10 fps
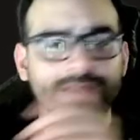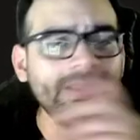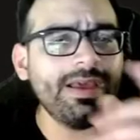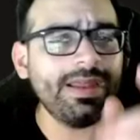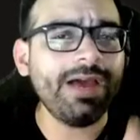
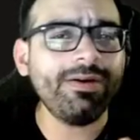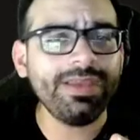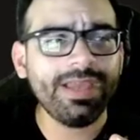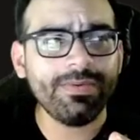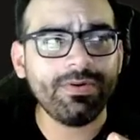And how he
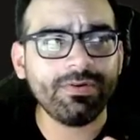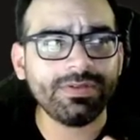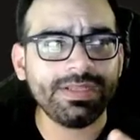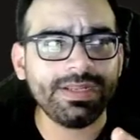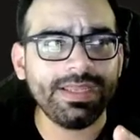came across
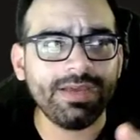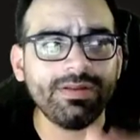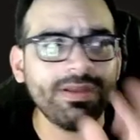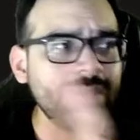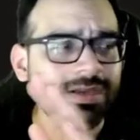that account
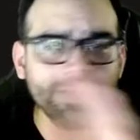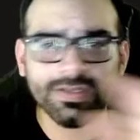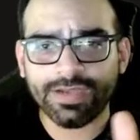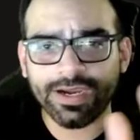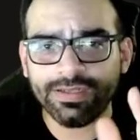is an
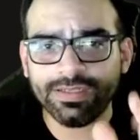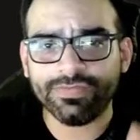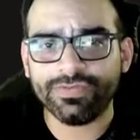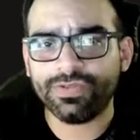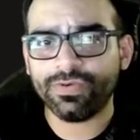entirely
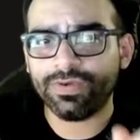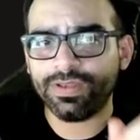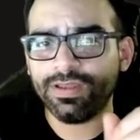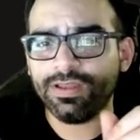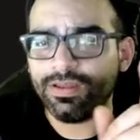different
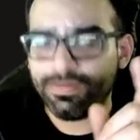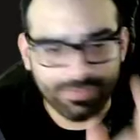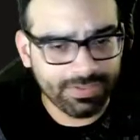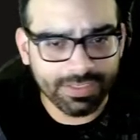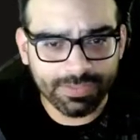story,
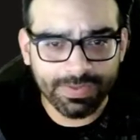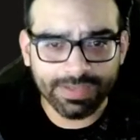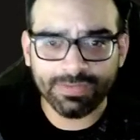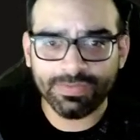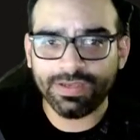suspect to begin